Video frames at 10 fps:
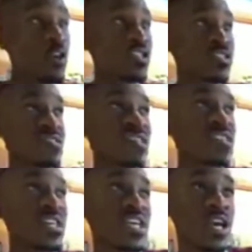we cannot
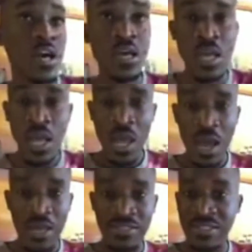sit here
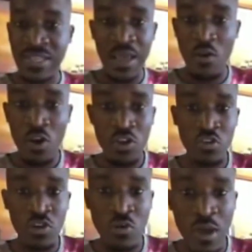and say, oh,
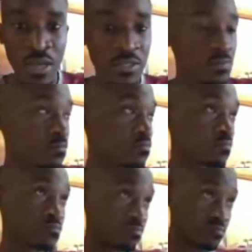you know what?
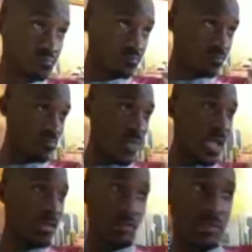
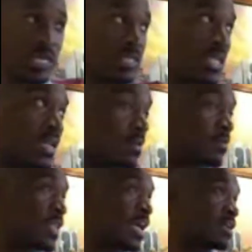
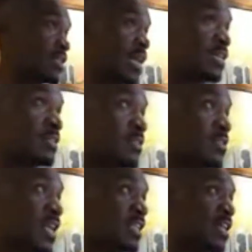
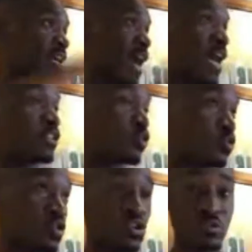They had
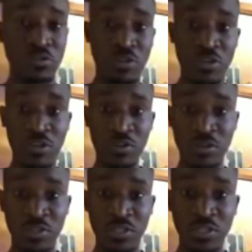to know, you
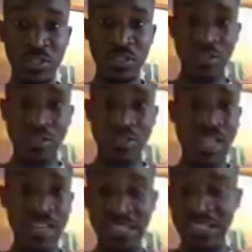know?
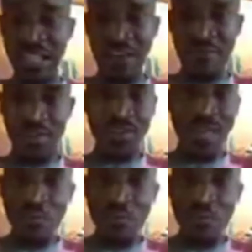They deserve